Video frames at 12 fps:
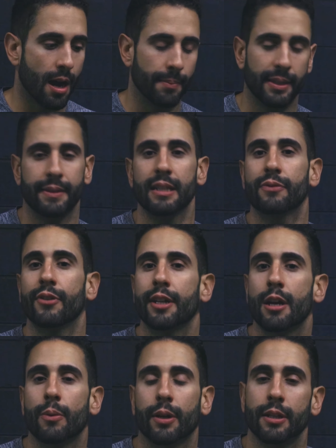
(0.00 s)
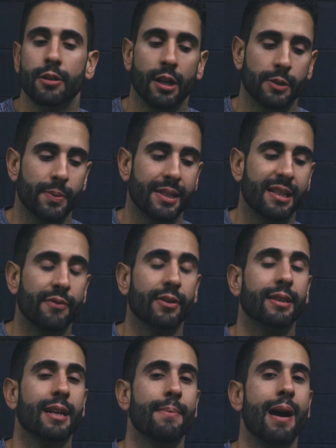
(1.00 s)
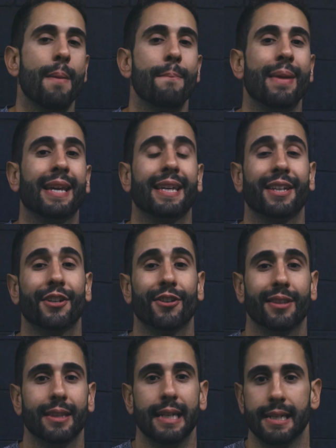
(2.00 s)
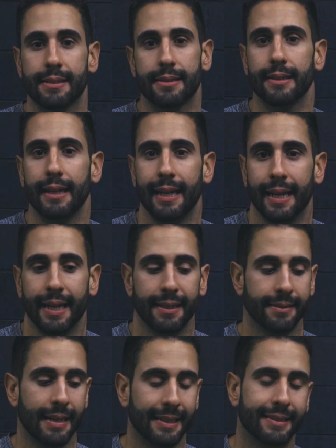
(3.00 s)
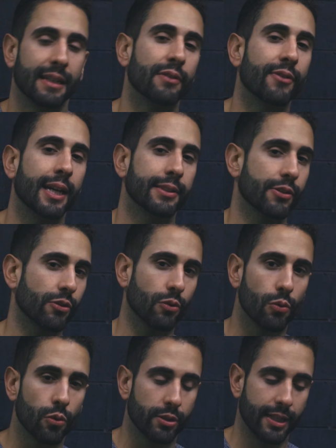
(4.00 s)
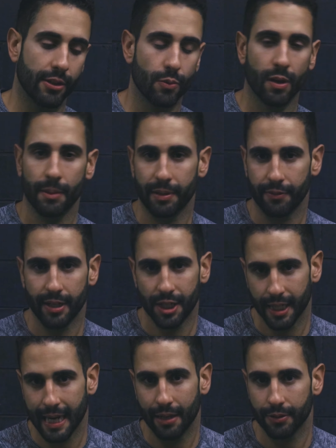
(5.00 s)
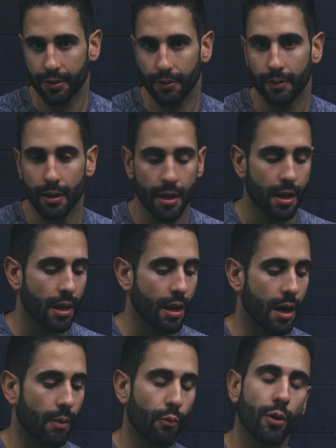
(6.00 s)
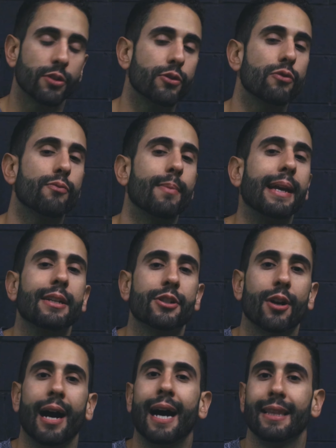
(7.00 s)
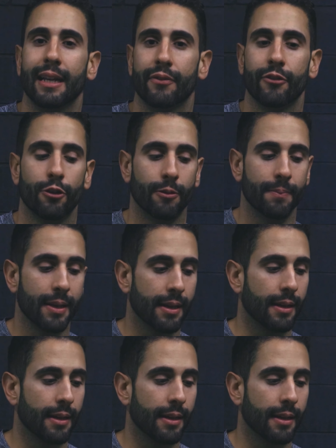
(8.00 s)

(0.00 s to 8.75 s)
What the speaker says: In this video, we're going to talk specifically about making your list and identifying the schools that you want to be reaching out to. Once you've made your highlight film,